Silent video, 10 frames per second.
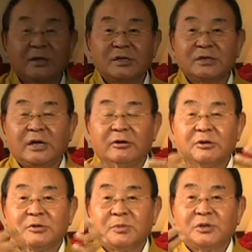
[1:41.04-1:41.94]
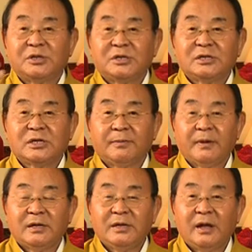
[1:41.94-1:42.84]
is the generation bodhicitta,
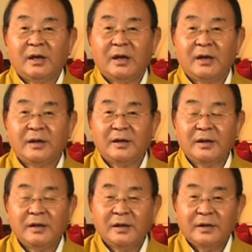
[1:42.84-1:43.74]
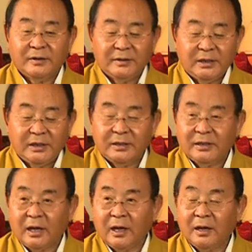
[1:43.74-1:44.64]
but in a really
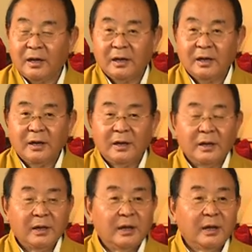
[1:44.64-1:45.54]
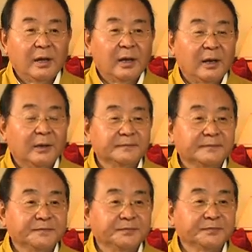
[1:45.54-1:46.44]
in a um,